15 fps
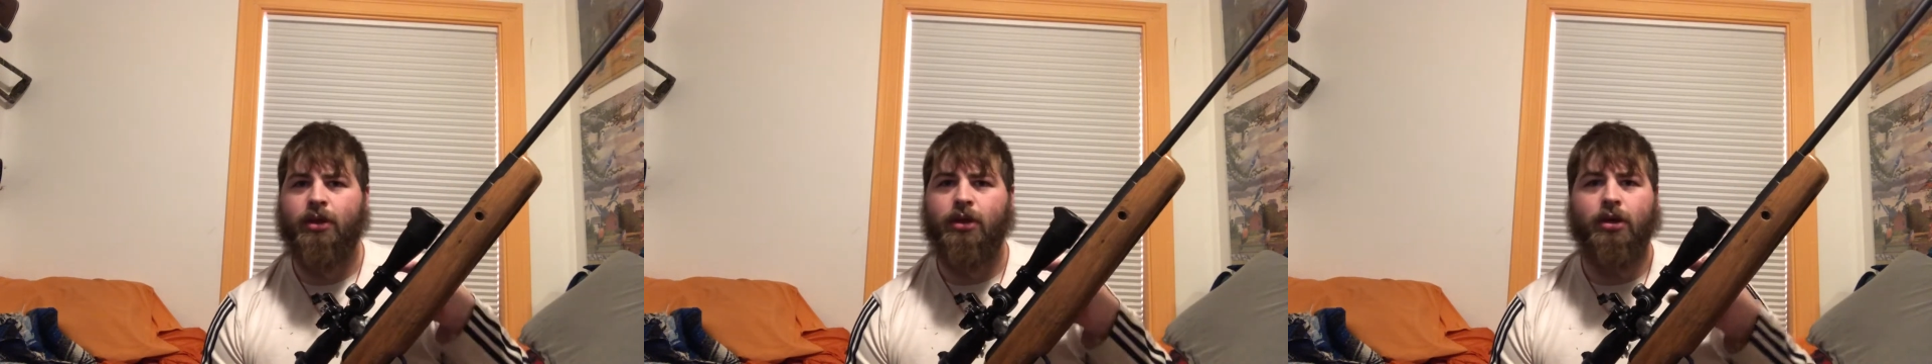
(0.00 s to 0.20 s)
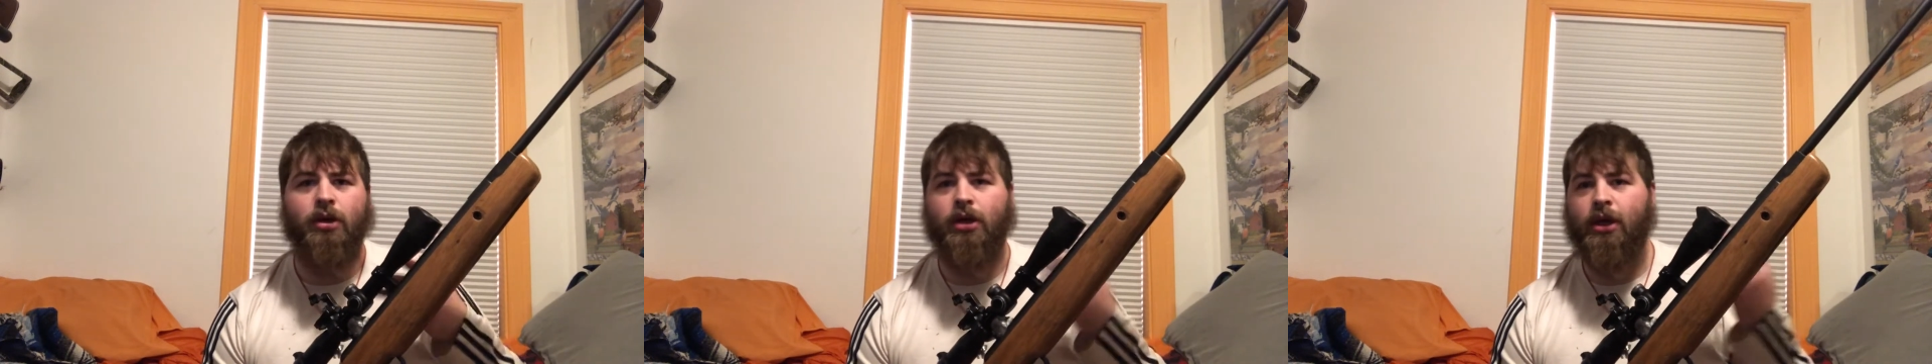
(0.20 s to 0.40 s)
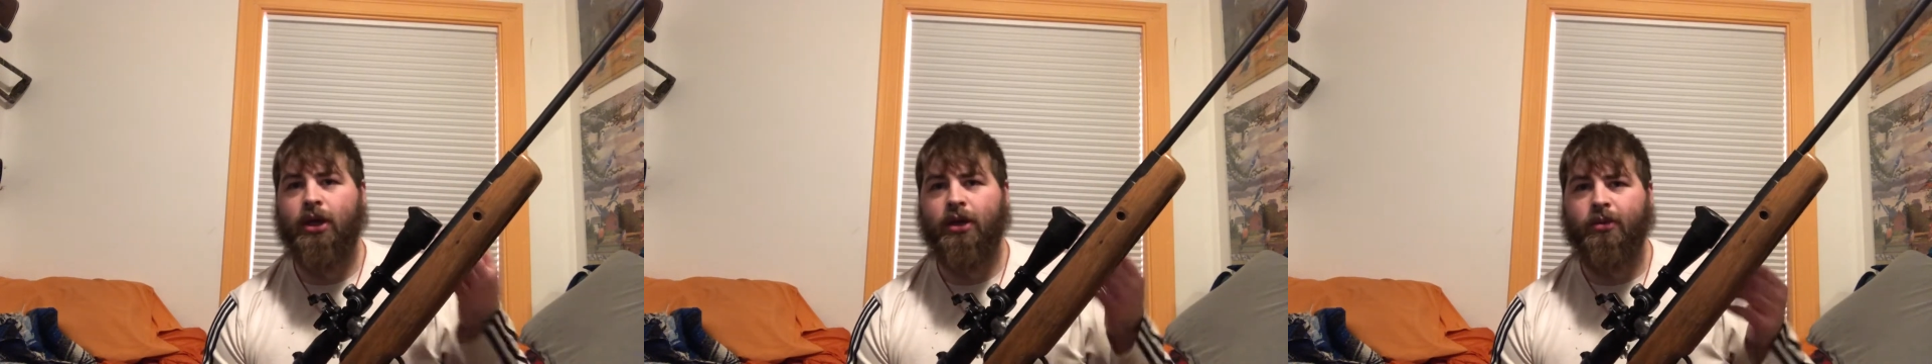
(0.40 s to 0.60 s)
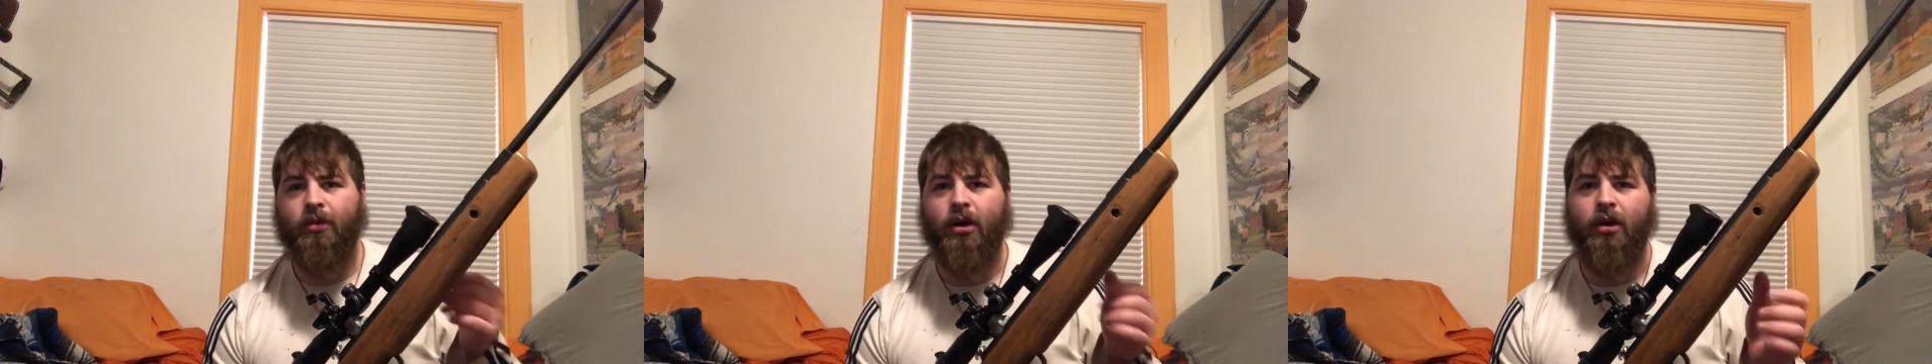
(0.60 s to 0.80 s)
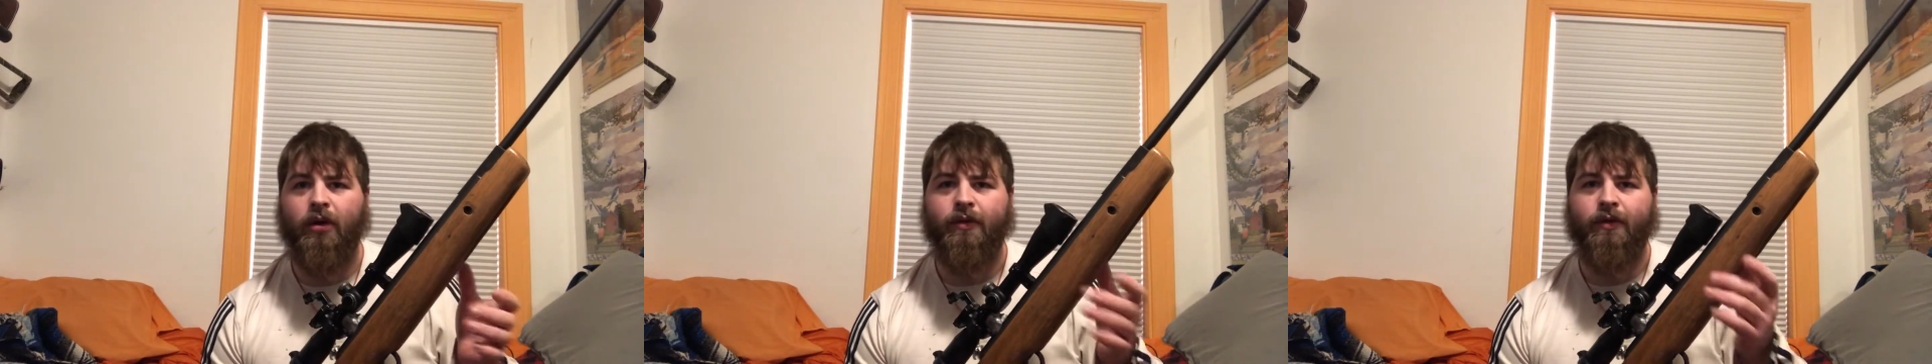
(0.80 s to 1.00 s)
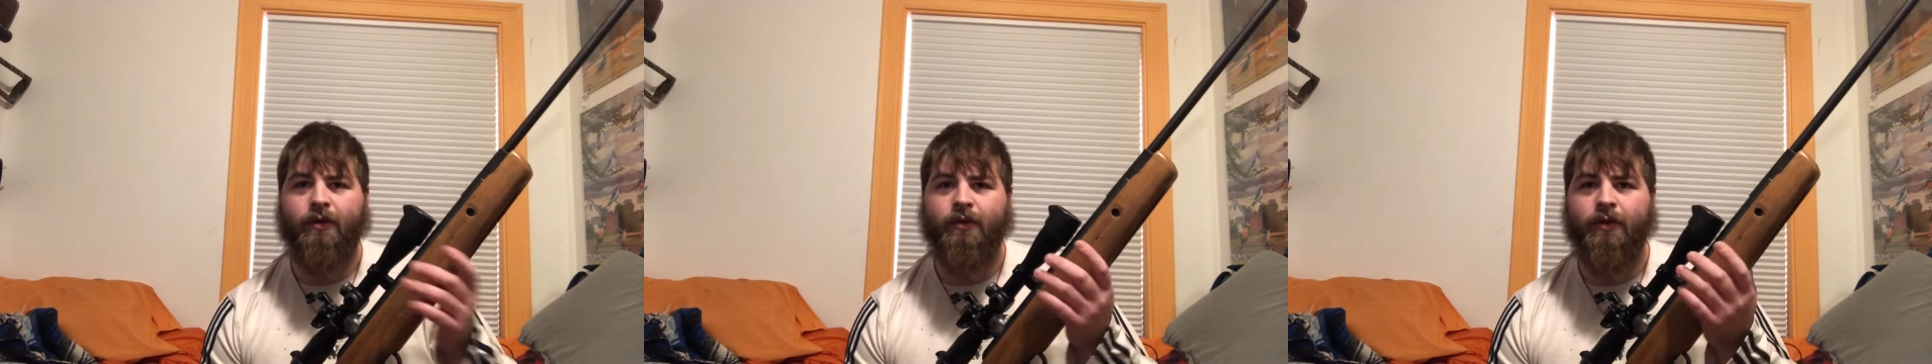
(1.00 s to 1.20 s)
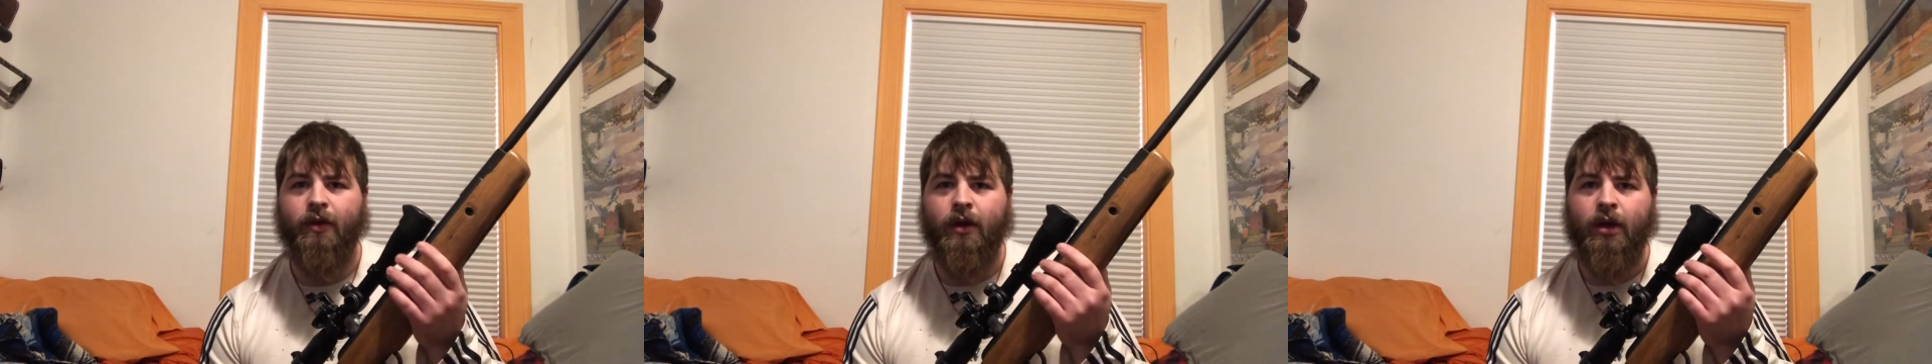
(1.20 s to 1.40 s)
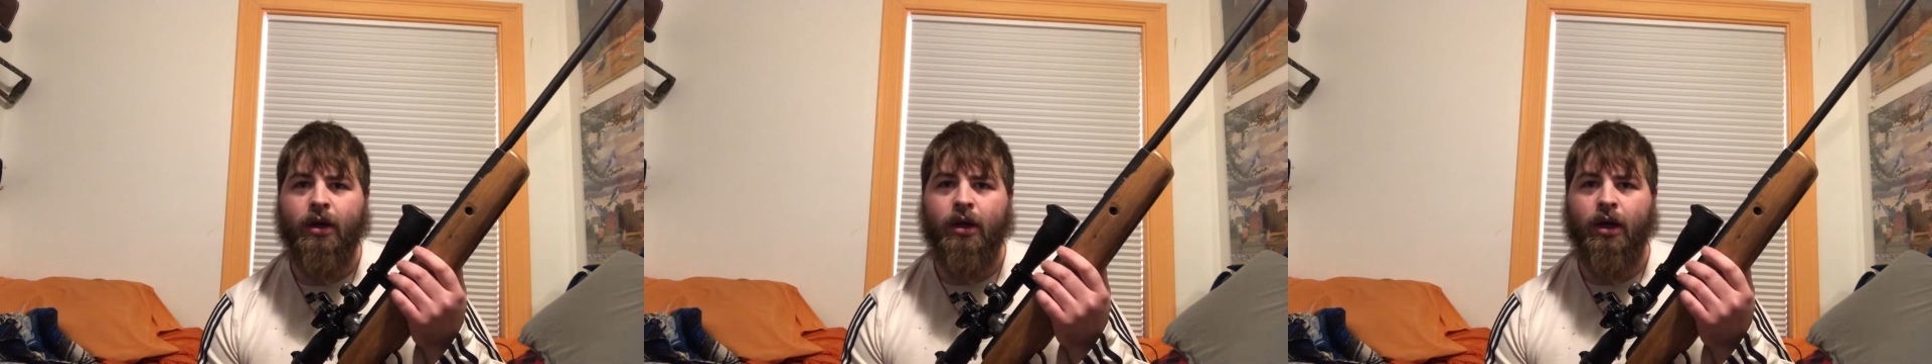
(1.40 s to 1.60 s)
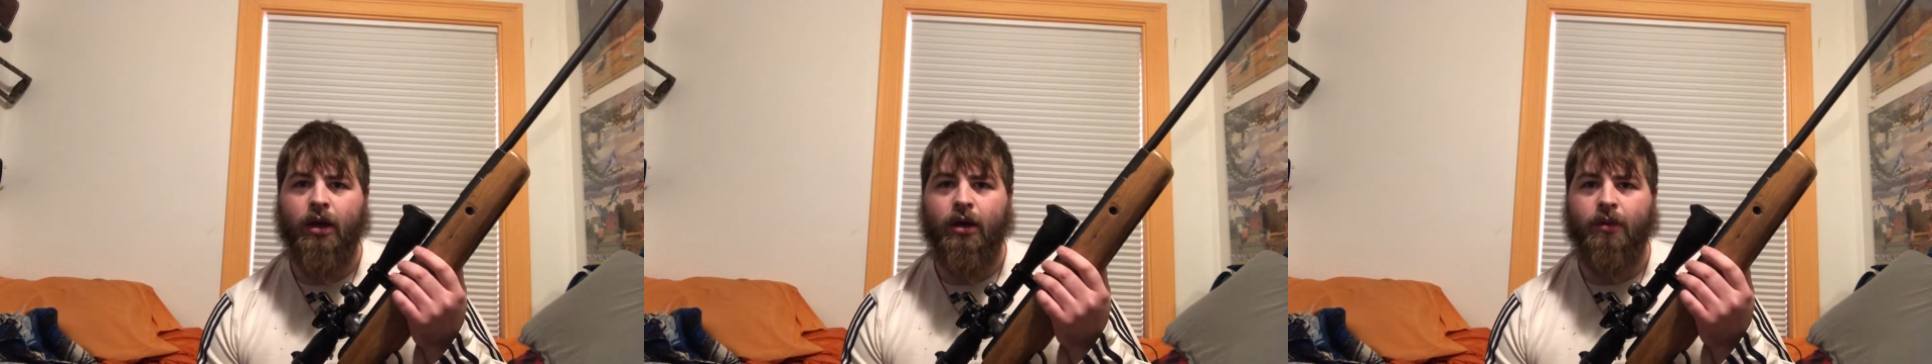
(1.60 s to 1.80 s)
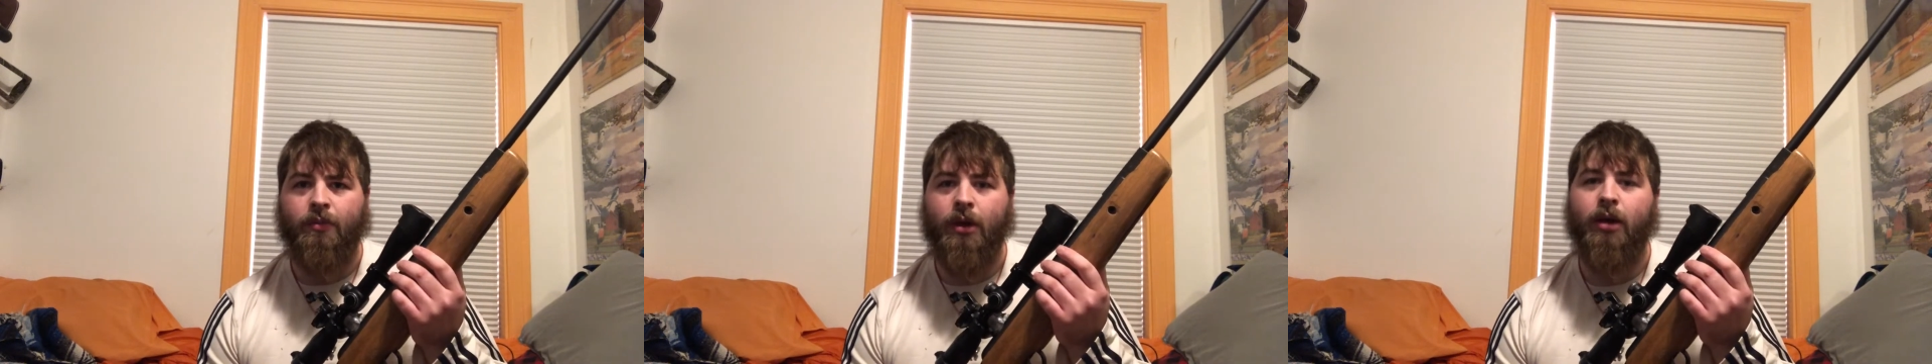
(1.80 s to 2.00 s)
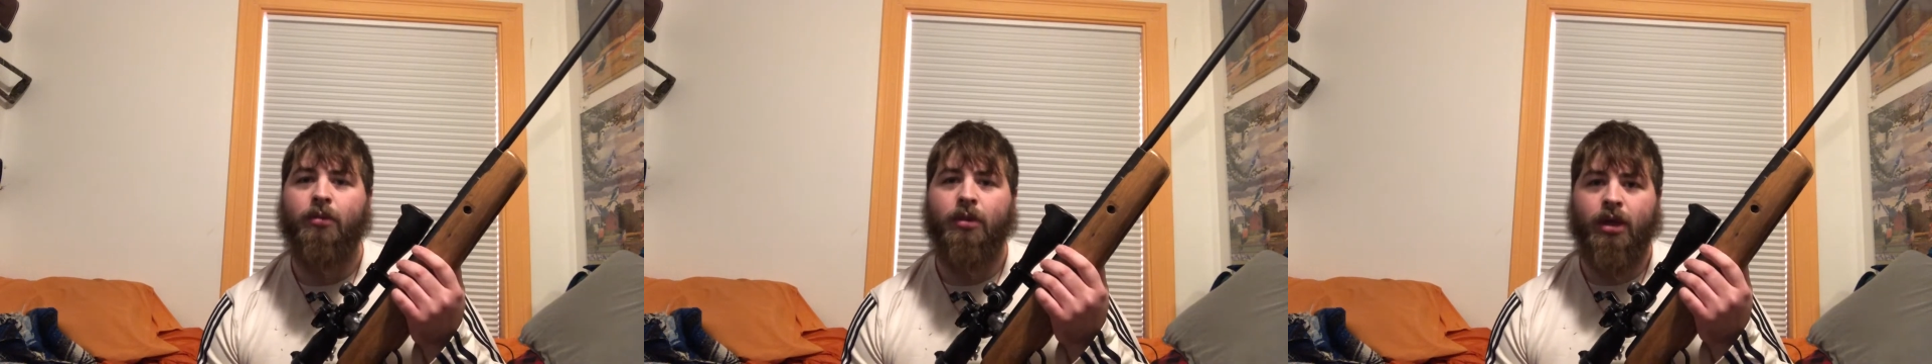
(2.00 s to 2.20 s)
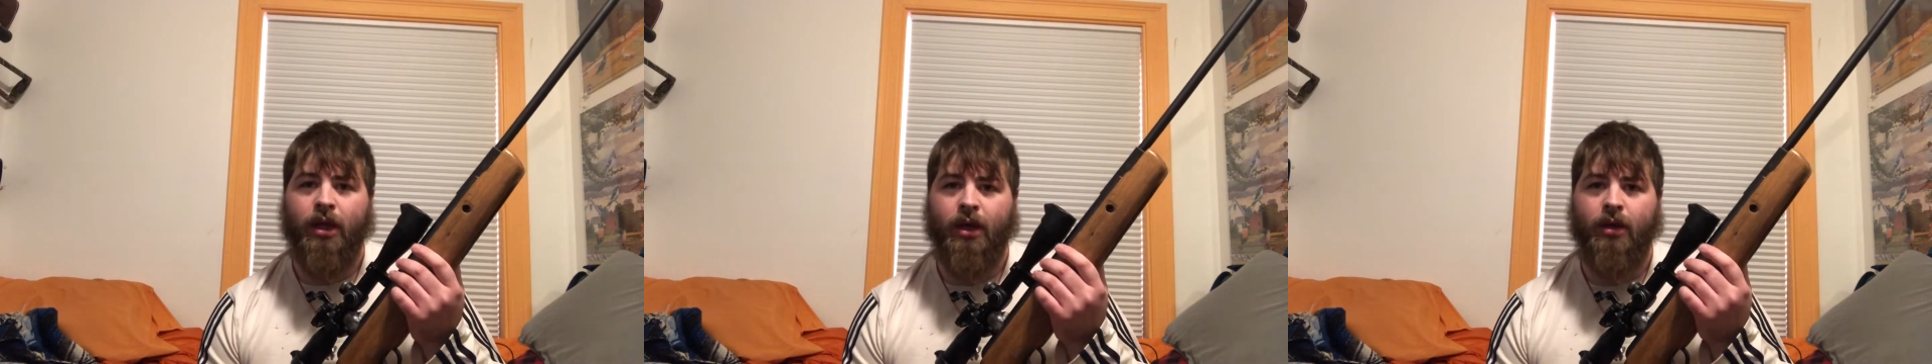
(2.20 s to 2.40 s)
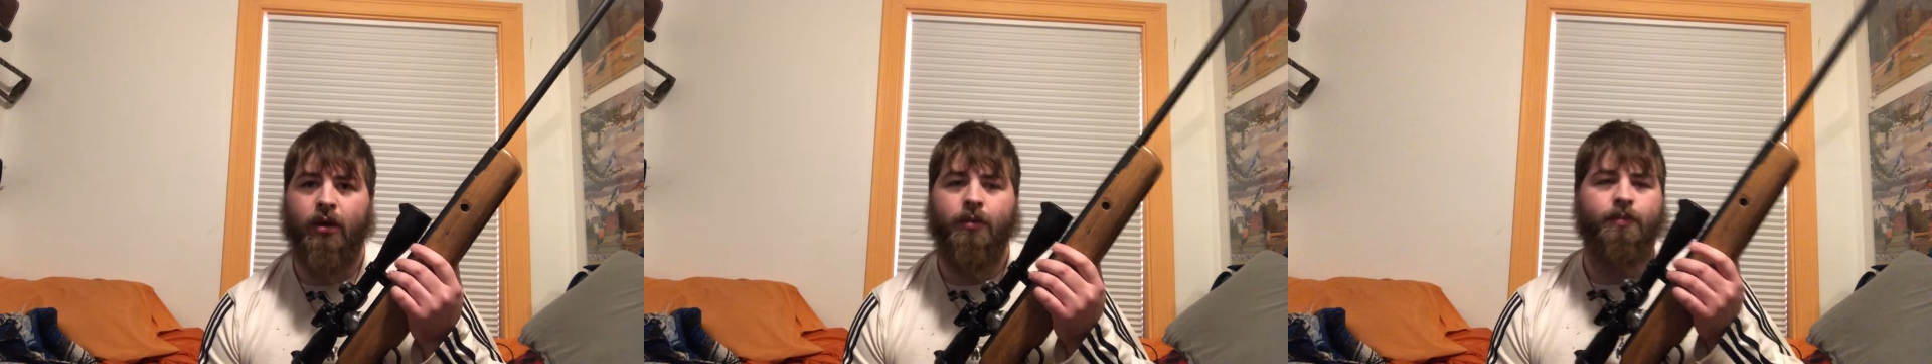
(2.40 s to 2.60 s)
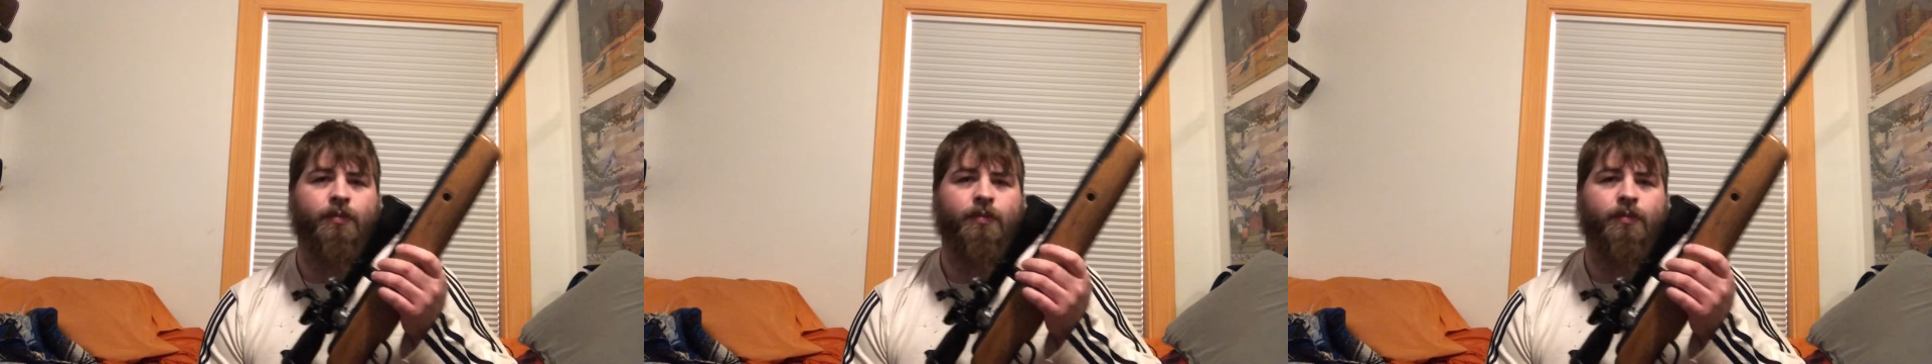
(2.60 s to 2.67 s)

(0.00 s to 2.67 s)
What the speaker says: You can get them off of Pyramyd.com.